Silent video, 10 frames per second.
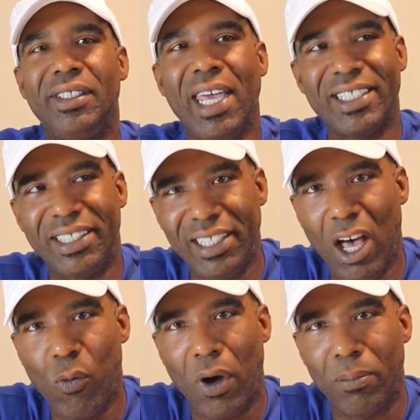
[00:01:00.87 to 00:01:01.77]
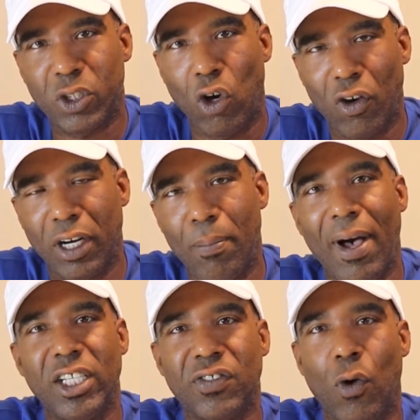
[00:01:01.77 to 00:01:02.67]
That's not what I'm talking
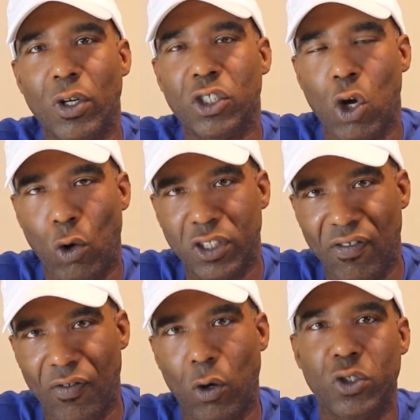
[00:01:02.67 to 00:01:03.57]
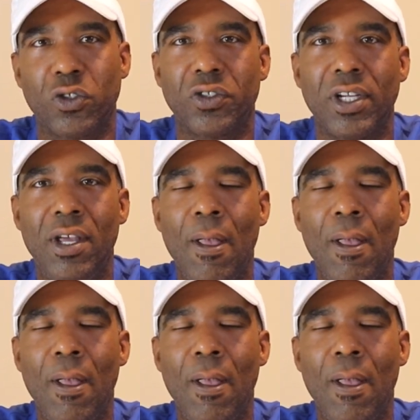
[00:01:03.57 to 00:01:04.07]
about as far as culture vultures.